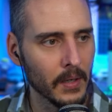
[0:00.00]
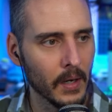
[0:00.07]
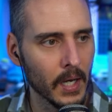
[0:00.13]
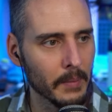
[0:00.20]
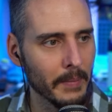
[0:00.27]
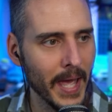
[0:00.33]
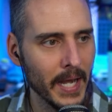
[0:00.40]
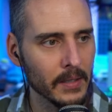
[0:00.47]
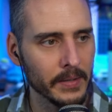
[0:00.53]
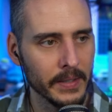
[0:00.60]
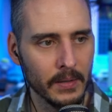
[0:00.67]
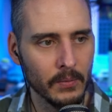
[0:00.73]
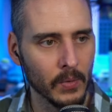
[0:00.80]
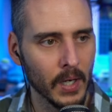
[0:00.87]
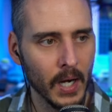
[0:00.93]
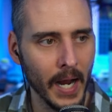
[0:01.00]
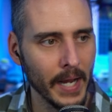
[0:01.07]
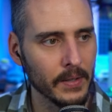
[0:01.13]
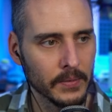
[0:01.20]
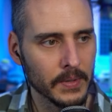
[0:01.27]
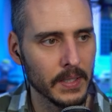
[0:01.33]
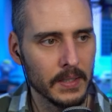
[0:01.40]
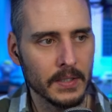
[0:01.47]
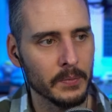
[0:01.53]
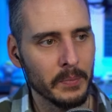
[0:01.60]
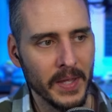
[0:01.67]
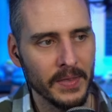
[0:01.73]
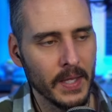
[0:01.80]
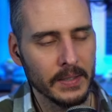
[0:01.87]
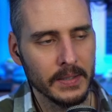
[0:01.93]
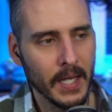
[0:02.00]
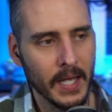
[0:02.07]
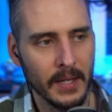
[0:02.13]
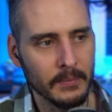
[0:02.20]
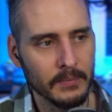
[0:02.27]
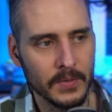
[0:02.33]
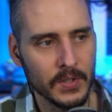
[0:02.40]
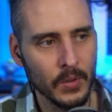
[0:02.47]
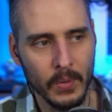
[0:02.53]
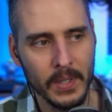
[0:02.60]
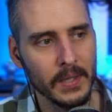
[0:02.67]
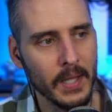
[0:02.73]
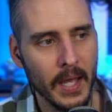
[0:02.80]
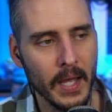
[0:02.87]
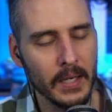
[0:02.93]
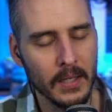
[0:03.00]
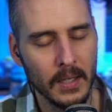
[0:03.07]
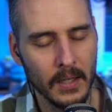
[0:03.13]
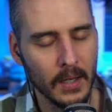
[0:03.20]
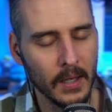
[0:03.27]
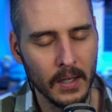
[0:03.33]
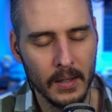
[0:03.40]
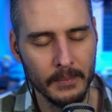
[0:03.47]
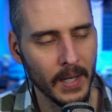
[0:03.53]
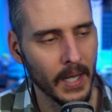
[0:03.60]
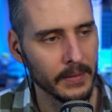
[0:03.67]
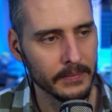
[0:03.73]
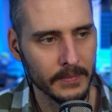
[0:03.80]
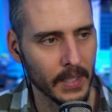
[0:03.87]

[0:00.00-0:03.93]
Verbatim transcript: automatically where I don't need to spend that time doing that um, I,